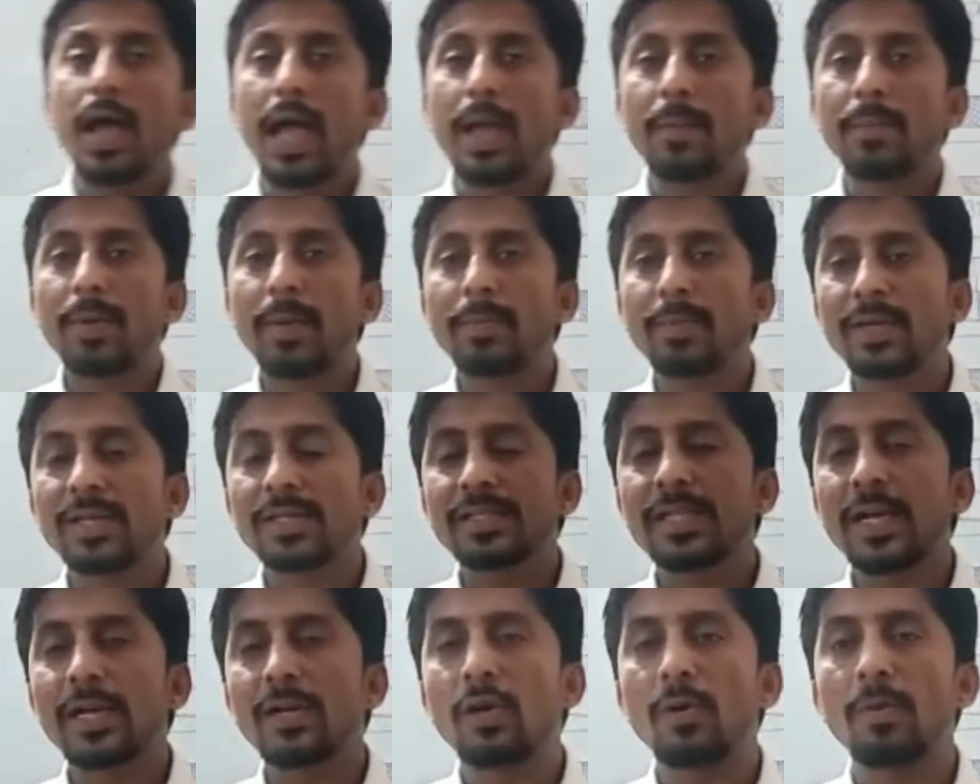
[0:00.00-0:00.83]
I am having
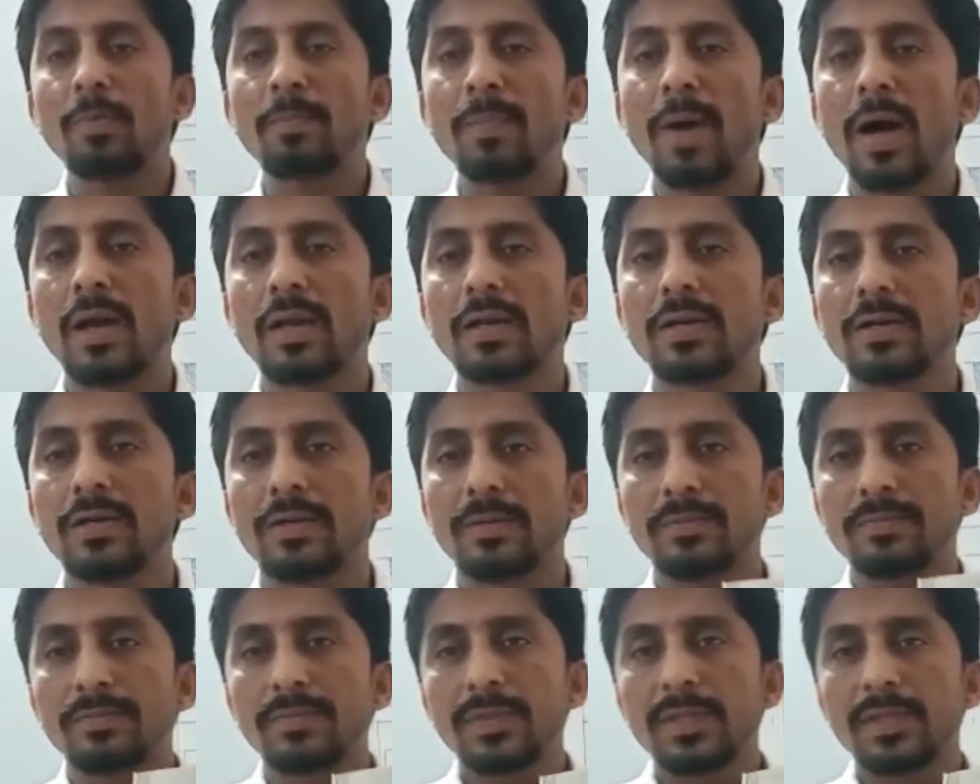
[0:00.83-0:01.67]
a set of marker.
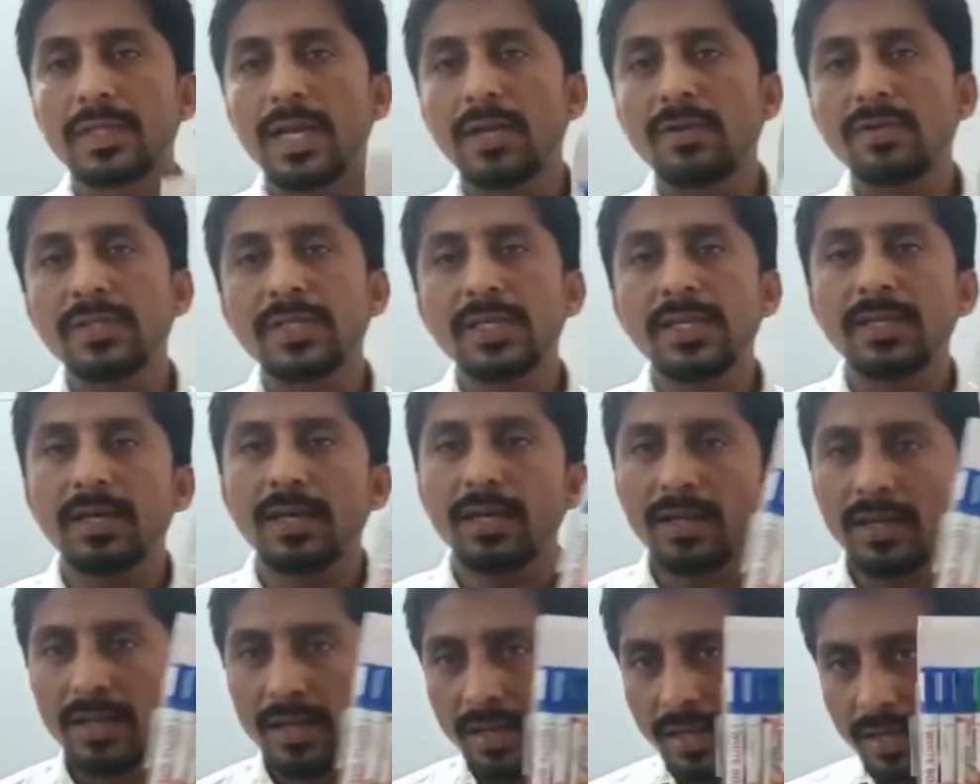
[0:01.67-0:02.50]
Can you see
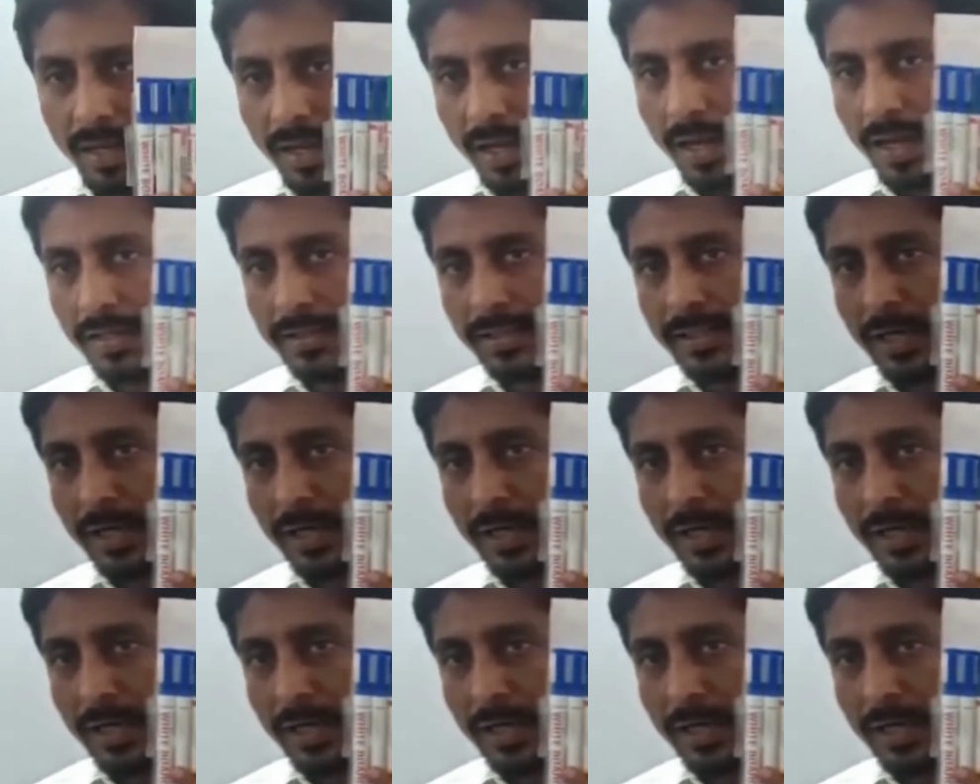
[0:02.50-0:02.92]
here? A